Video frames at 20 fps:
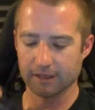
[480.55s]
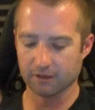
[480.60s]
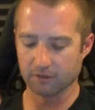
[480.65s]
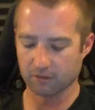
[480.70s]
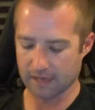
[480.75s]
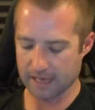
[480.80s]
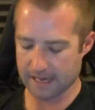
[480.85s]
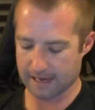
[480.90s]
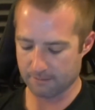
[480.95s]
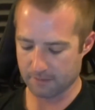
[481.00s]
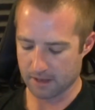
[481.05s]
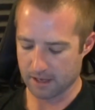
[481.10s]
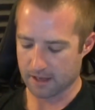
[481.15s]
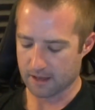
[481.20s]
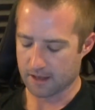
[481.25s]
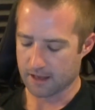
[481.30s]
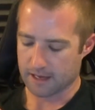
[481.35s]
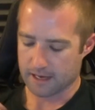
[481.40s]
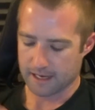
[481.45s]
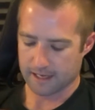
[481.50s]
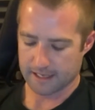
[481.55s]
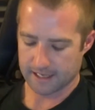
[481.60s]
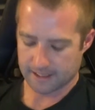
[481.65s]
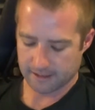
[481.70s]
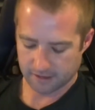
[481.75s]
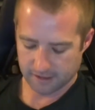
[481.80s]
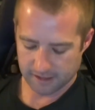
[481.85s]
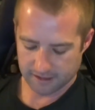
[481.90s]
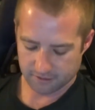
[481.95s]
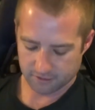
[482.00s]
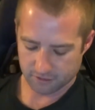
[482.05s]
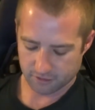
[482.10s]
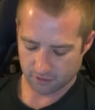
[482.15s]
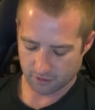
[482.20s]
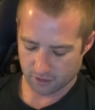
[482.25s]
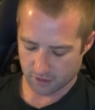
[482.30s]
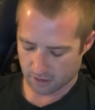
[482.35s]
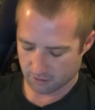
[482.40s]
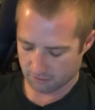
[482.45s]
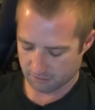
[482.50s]
little gap, and then you need
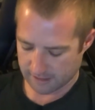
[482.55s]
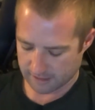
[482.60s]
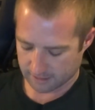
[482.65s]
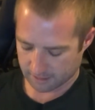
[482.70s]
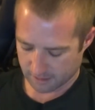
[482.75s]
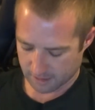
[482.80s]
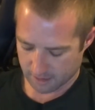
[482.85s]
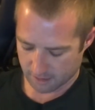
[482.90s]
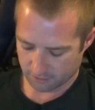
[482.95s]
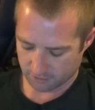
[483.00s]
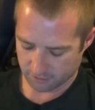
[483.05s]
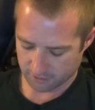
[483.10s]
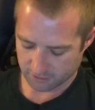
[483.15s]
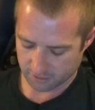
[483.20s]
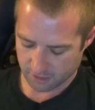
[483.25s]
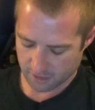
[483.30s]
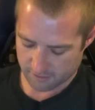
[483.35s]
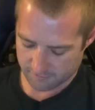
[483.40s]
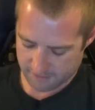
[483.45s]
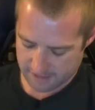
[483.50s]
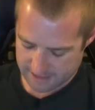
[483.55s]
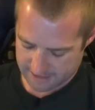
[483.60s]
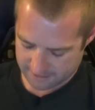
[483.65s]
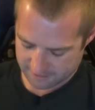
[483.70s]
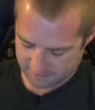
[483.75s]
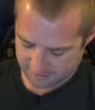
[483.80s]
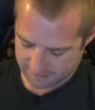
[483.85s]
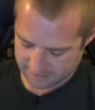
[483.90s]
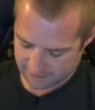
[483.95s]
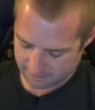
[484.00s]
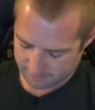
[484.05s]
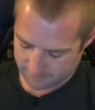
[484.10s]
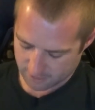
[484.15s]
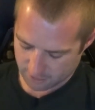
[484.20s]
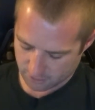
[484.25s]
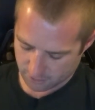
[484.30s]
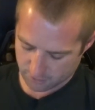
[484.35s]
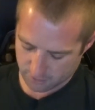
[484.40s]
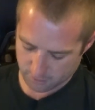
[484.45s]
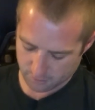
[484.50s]
to reclose this cover, and it's a little bit
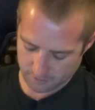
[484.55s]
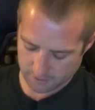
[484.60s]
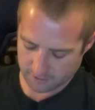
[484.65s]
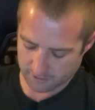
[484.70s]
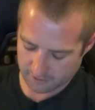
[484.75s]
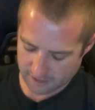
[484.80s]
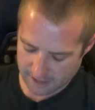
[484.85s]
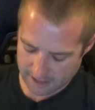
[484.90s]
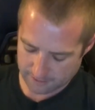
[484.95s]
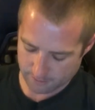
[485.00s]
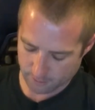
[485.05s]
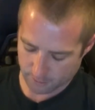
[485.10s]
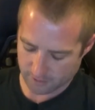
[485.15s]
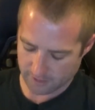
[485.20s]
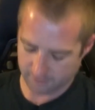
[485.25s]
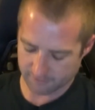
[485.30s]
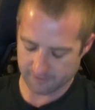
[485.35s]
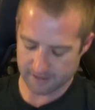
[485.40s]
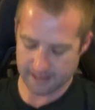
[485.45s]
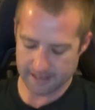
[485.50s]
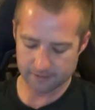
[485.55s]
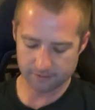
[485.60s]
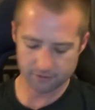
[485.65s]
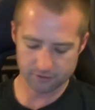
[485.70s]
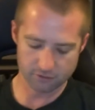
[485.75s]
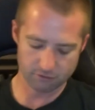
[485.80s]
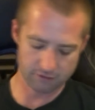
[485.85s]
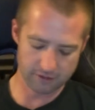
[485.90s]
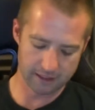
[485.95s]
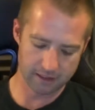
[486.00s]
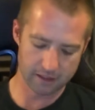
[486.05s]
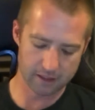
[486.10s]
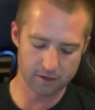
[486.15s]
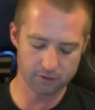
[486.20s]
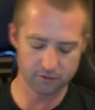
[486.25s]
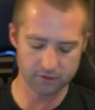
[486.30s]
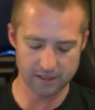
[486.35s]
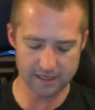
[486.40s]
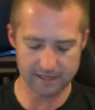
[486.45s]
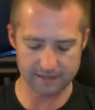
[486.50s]
awkward with these cables. I found to
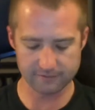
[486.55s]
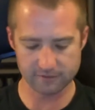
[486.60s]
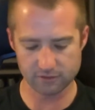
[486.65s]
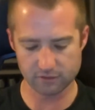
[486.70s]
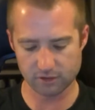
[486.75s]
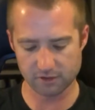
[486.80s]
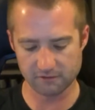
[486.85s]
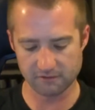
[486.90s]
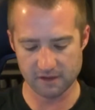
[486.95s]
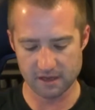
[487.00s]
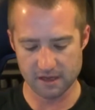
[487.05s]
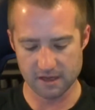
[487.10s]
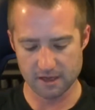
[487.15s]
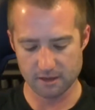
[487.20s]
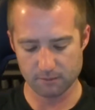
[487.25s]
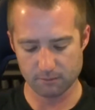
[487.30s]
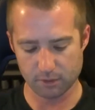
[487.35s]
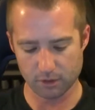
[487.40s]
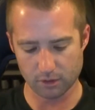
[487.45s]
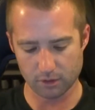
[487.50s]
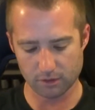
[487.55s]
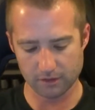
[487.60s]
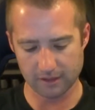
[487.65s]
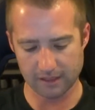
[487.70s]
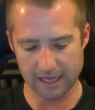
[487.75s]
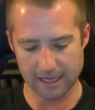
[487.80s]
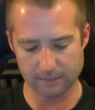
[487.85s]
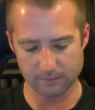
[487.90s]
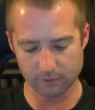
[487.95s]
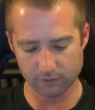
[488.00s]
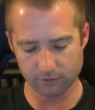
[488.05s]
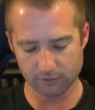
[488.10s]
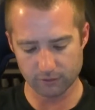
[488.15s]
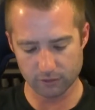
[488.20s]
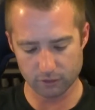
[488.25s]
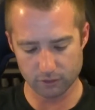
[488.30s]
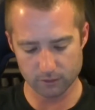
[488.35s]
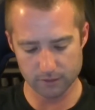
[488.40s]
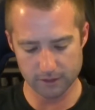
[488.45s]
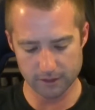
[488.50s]
reclose it, you have to sort of pull all the cables
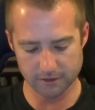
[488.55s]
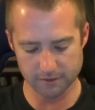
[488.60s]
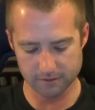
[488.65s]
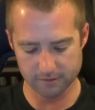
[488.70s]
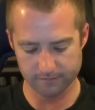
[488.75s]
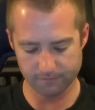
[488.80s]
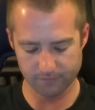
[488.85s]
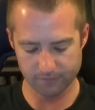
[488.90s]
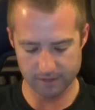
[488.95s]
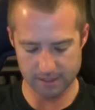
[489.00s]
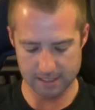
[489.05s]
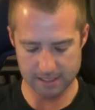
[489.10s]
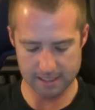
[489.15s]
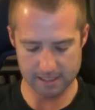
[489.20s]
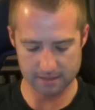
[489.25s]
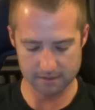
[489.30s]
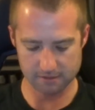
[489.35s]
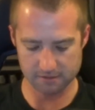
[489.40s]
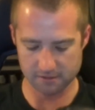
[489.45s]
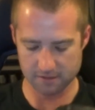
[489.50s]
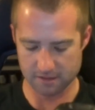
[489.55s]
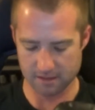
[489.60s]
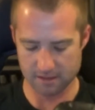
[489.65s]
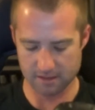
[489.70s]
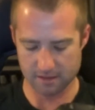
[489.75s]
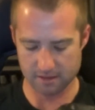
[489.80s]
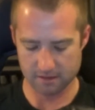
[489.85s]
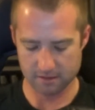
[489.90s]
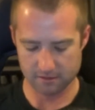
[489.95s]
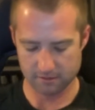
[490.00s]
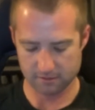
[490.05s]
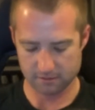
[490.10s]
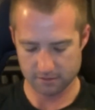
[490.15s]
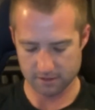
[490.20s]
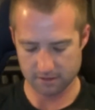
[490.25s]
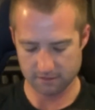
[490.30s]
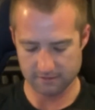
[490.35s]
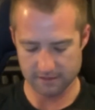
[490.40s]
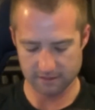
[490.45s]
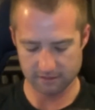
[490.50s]
forward and
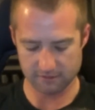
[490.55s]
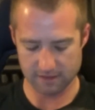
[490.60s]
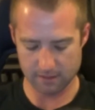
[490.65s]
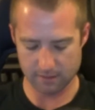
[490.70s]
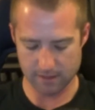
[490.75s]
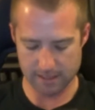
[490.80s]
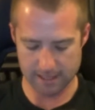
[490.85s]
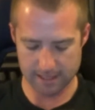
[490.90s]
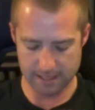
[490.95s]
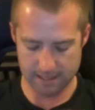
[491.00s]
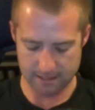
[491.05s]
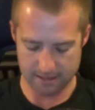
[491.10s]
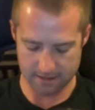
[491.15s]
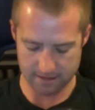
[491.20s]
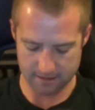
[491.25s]
turn it around the right way,